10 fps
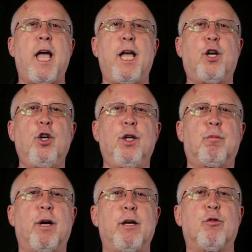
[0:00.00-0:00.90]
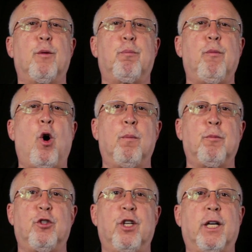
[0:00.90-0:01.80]
A good bright room home
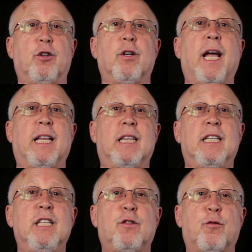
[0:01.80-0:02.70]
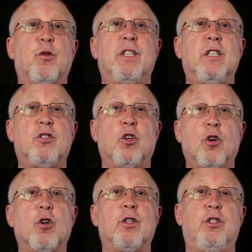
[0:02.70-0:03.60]
projector, at least for these
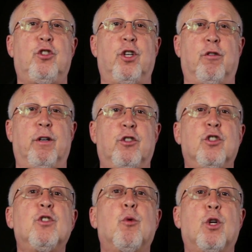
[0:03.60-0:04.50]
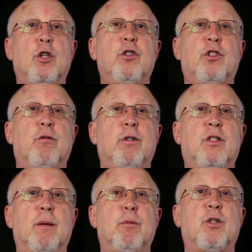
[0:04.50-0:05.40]
early generations, more closely
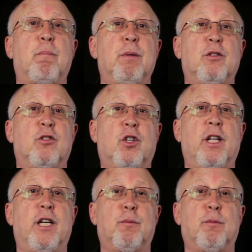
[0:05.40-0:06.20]
resembles a business class